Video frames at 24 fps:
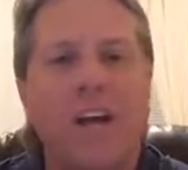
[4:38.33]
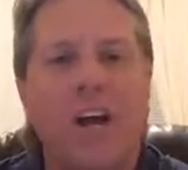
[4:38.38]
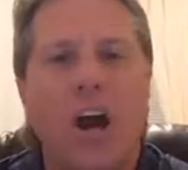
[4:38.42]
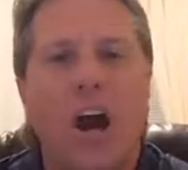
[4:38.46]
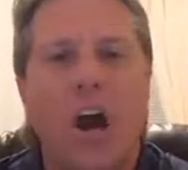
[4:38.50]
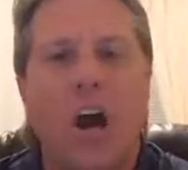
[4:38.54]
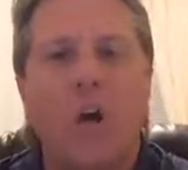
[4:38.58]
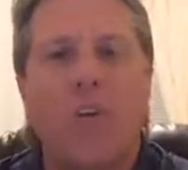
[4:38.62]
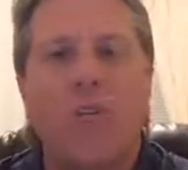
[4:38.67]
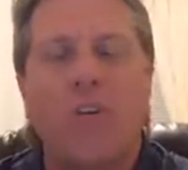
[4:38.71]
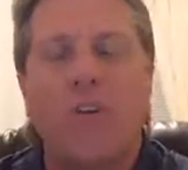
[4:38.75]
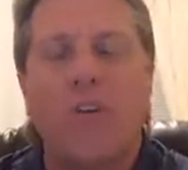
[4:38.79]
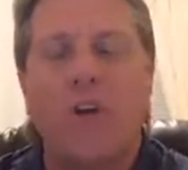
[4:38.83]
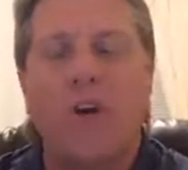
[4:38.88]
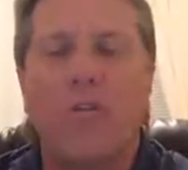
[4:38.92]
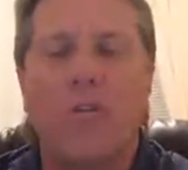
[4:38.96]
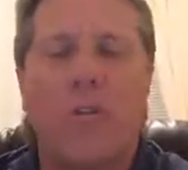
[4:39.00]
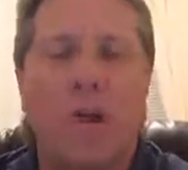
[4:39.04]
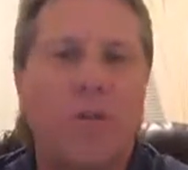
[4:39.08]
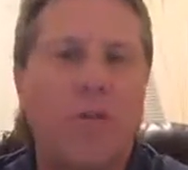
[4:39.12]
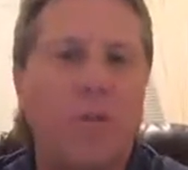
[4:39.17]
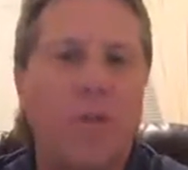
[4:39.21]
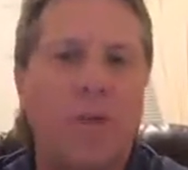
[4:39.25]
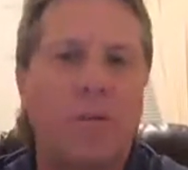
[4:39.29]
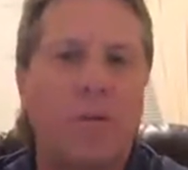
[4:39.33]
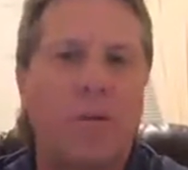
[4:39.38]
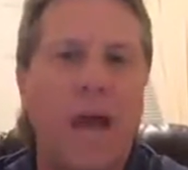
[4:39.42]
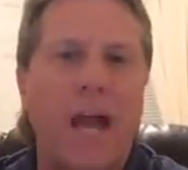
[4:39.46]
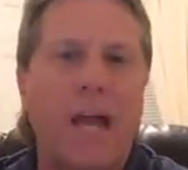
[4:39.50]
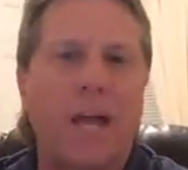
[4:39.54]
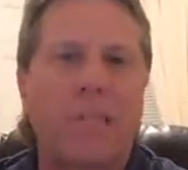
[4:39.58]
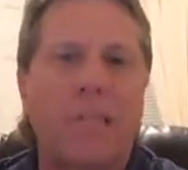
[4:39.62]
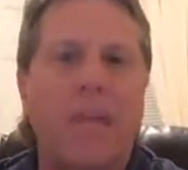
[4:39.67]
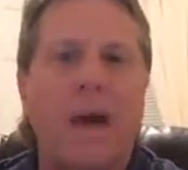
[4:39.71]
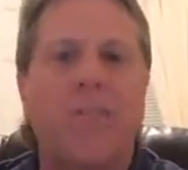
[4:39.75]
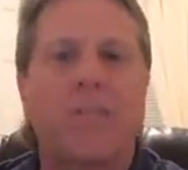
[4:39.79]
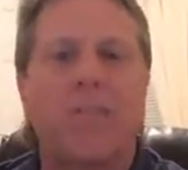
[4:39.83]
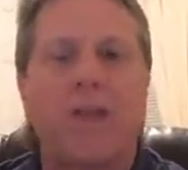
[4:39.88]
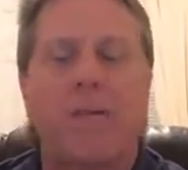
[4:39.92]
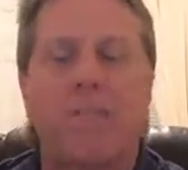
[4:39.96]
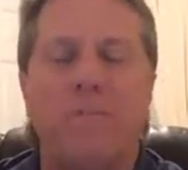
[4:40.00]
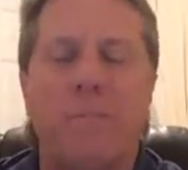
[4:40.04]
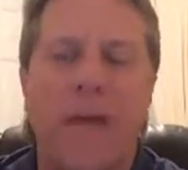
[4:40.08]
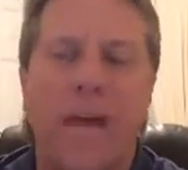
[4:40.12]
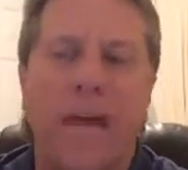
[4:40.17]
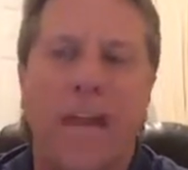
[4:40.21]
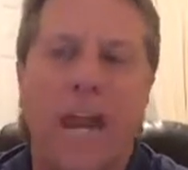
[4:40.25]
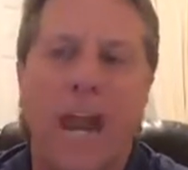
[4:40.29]
Over and over, I think back about that
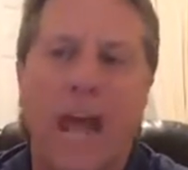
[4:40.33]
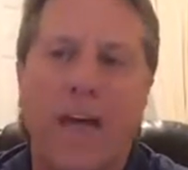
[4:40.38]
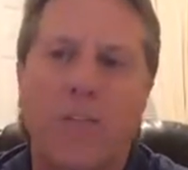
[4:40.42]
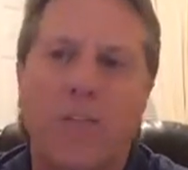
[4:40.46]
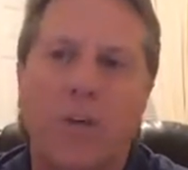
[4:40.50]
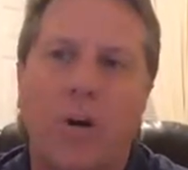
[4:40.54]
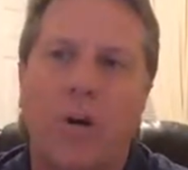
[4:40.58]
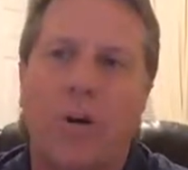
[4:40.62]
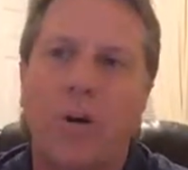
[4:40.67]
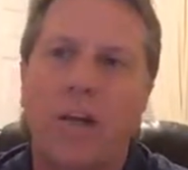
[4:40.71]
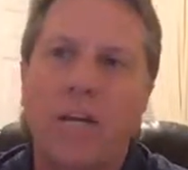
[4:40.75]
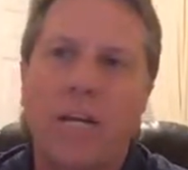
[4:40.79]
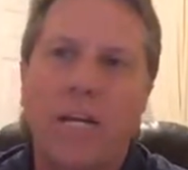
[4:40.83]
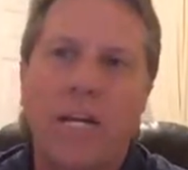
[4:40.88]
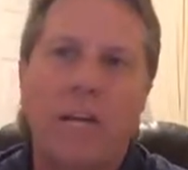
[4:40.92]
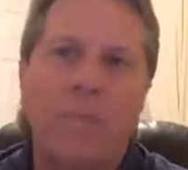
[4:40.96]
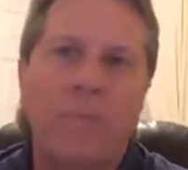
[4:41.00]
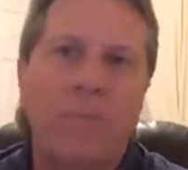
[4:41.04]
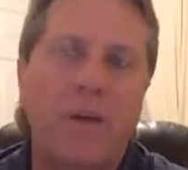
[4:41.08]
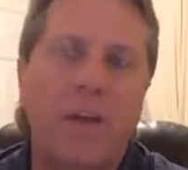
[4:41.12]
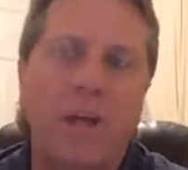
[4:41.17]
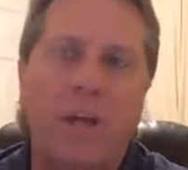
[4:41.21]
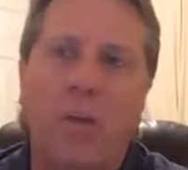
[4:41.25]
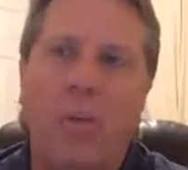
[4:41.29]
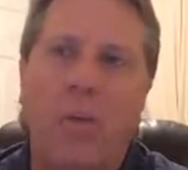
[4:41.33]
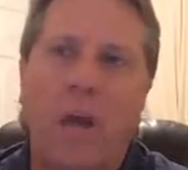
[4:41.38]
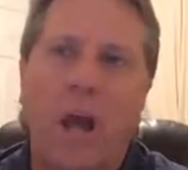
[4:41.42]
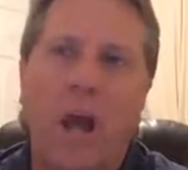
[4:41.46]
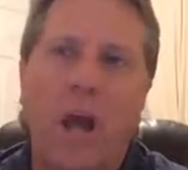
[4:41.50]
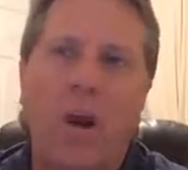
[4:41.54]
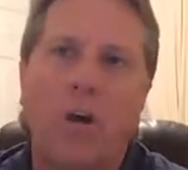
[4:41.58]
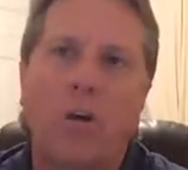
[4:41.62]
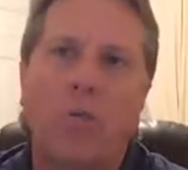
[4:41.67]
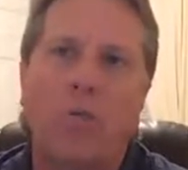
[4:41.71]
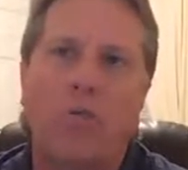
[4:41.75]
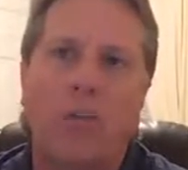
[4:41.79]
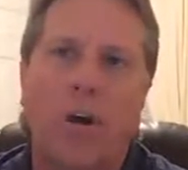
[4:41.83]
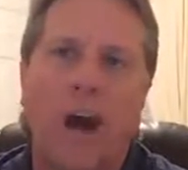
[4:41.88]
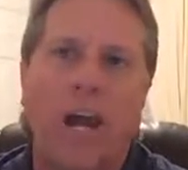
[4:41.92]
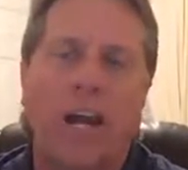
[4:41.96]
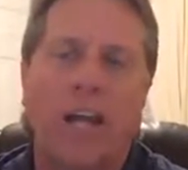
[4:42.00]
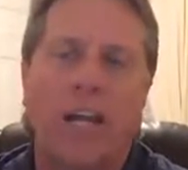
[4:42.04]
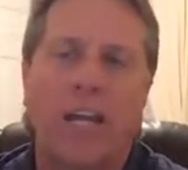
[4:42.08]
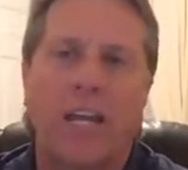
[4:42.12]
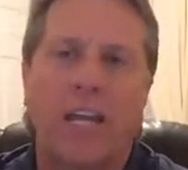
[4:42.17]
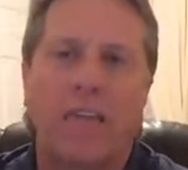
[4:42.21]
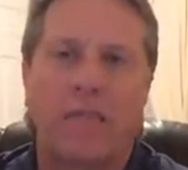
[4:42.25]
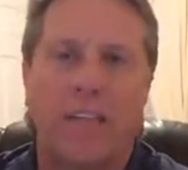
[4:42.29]
man, and I thought, man, Lord, I hope
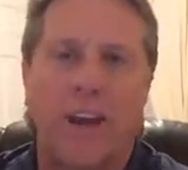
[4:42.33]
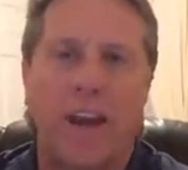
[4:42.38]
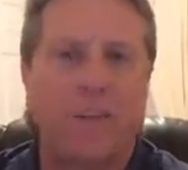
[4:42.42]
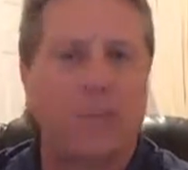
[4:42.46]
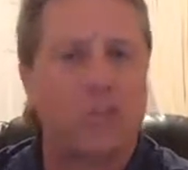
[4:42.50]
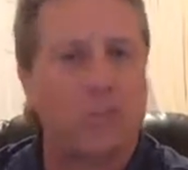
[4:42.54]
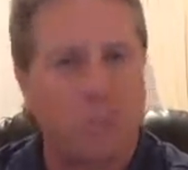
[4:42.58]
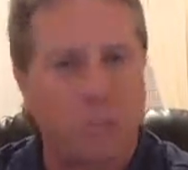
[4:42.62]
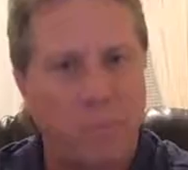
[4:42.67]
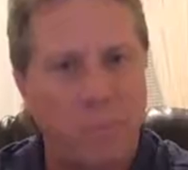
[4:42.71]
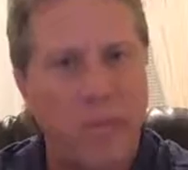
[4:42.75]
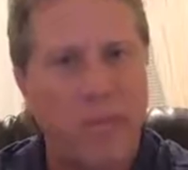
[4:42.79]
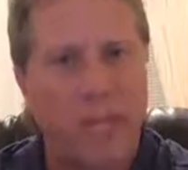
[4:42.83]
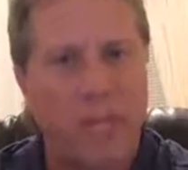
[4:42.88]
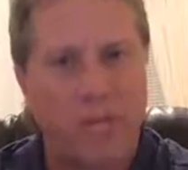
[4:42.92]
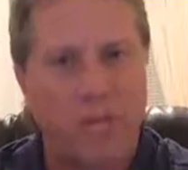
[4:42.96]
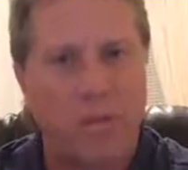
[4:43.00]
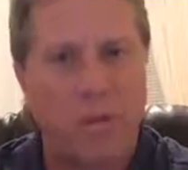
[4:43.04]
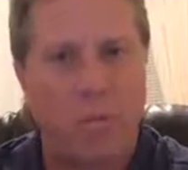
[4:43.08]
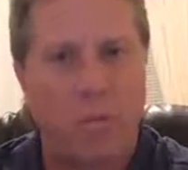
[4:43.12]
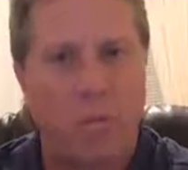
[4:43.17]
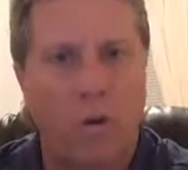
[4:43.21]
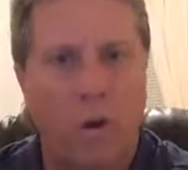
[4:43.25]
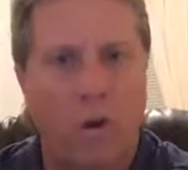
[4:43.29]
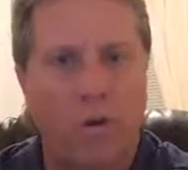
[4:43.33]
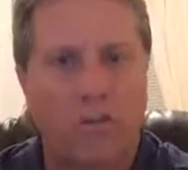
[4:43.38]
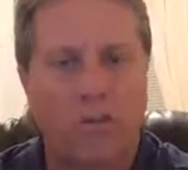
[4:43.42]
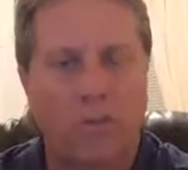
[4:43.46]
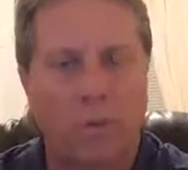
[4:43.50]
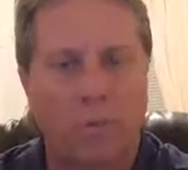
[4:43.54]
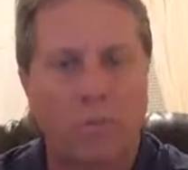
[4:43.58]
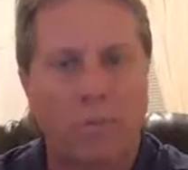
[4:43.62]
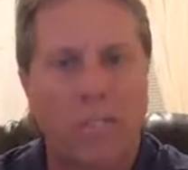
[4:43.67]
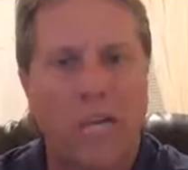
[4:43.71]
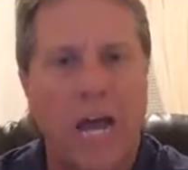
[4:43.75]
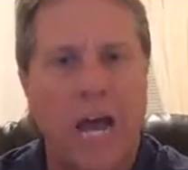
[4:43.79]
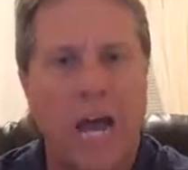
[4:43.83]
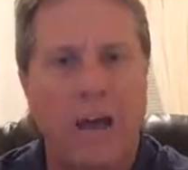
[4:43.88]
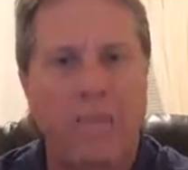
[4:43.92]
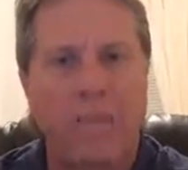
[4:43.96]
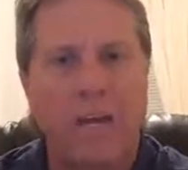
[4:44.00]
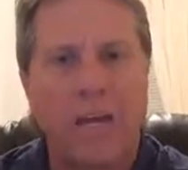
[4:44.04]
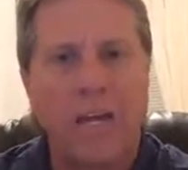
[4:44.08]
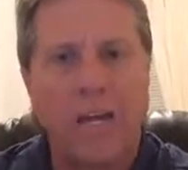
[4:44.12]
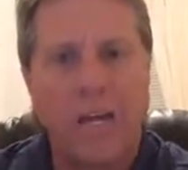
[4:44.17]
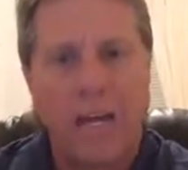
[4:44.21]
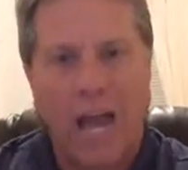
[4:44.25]
finally he found some peace somewhere, sometime.